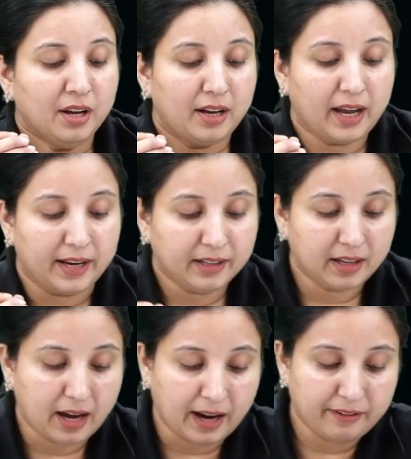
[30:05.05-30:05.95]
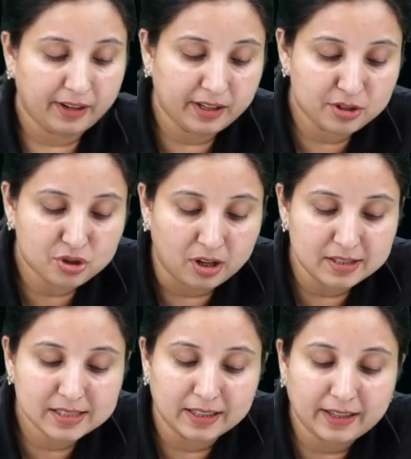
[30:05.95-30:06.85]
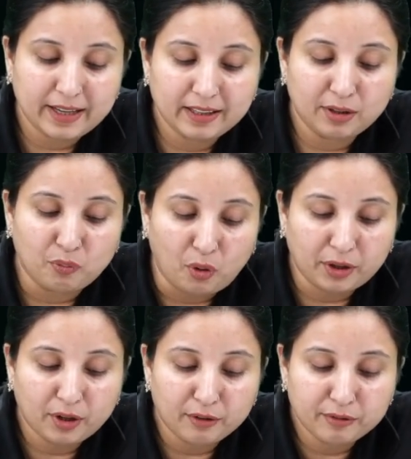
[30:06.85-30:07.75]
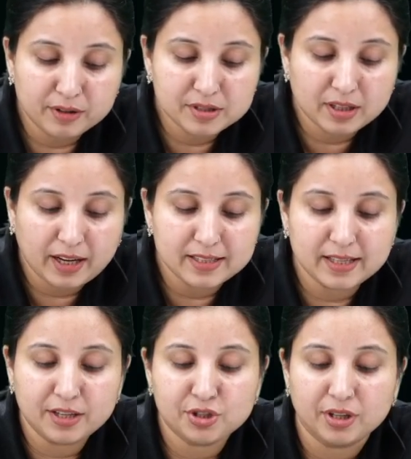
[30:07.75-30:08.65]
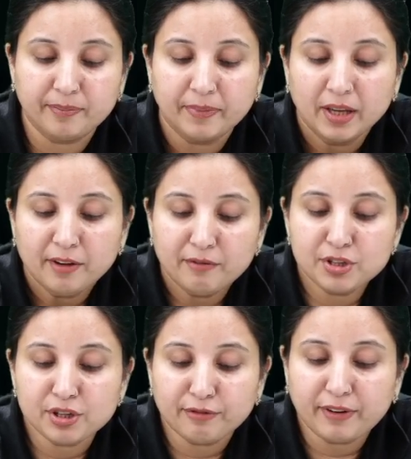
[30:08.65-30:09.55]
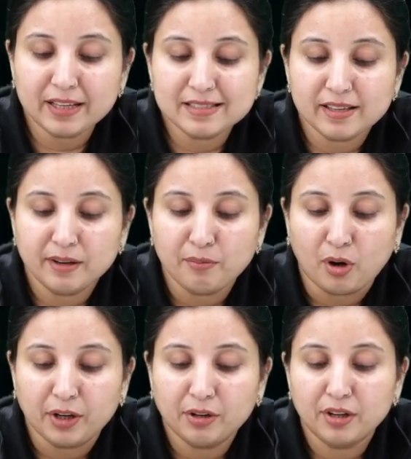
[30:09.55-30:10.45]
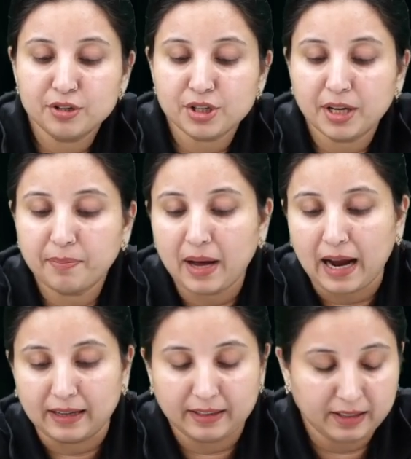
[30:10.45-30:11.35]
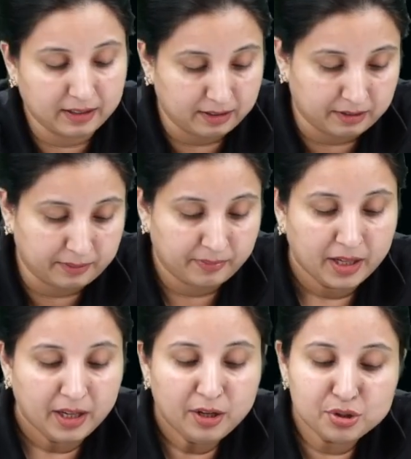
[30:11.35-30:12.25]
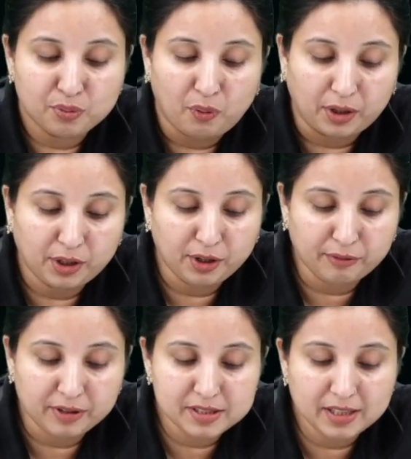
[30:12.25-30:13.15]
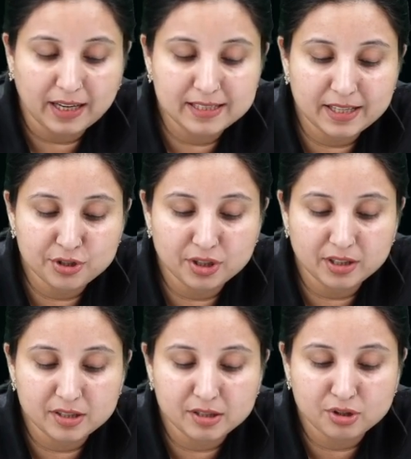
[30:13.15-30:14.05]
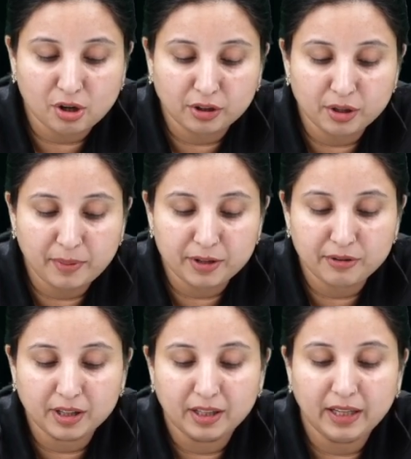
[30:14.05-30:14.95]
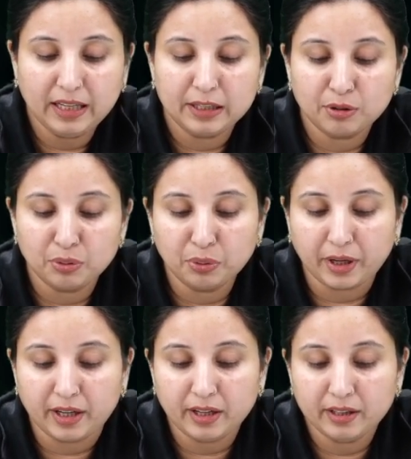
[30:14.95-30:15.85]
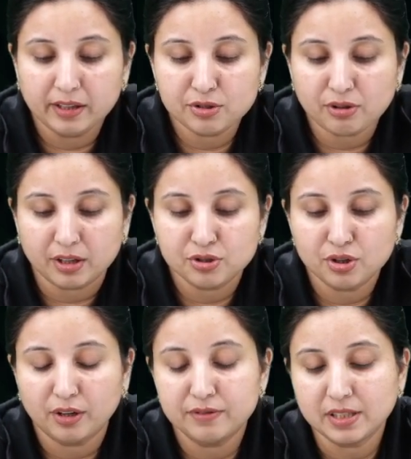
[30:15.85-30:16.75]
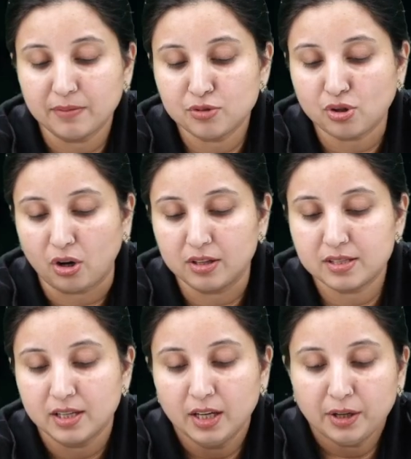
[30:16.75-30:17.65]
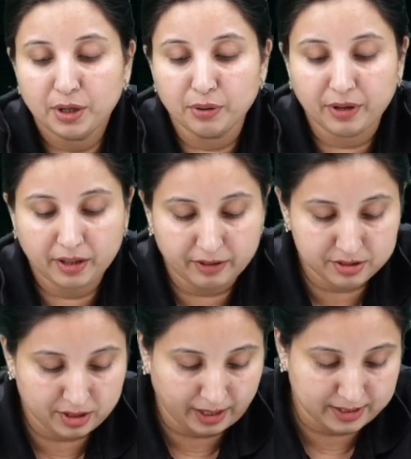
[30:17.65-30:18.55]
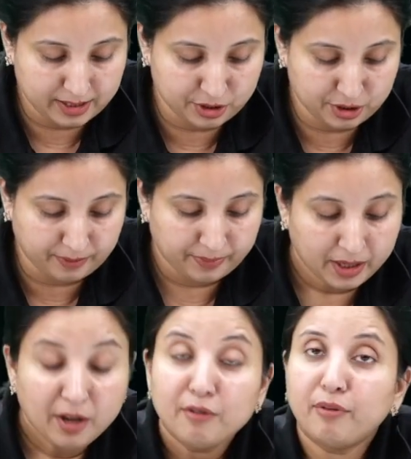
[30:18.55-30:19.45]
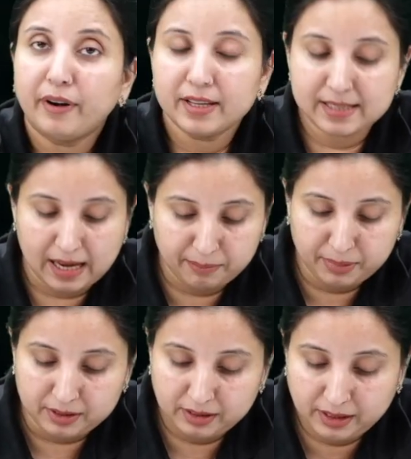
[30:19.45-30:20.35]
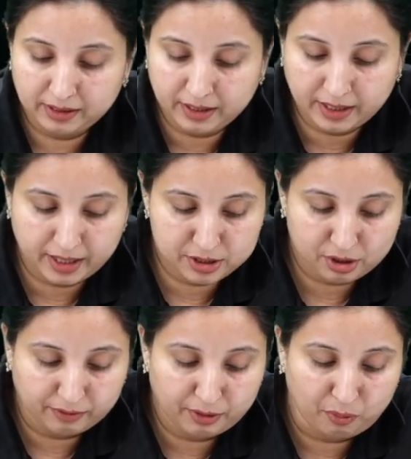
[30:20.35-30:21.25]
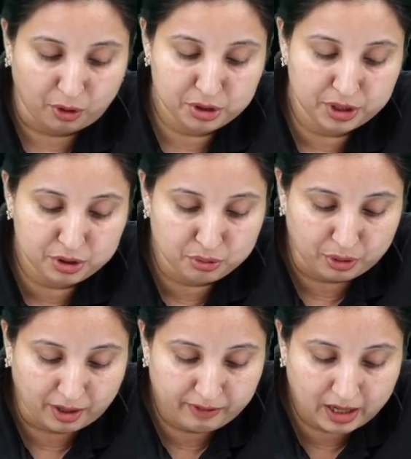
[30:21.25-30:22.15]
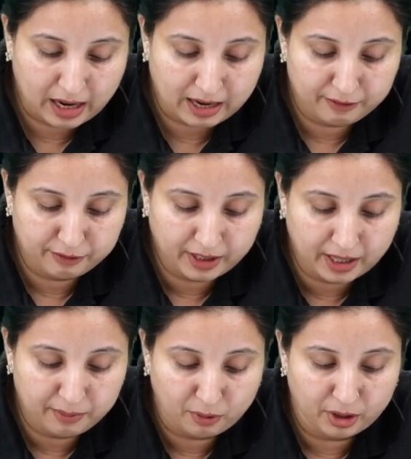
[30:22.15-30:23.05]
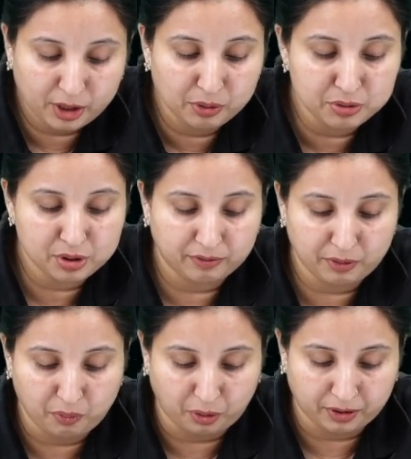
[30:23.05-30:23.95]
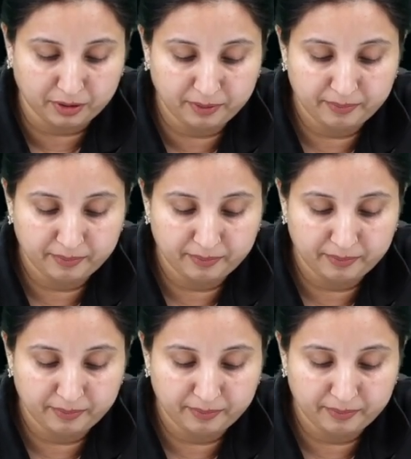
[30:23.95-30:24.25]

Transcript: Like the hydrated salts contain the water of crystallization which affects their molecular shape and the color. So, water of crystallization is stoichiometrically included in the structure of some salts during crystallization. For example, in the case of the washing soda, we have 10 molecules of the water.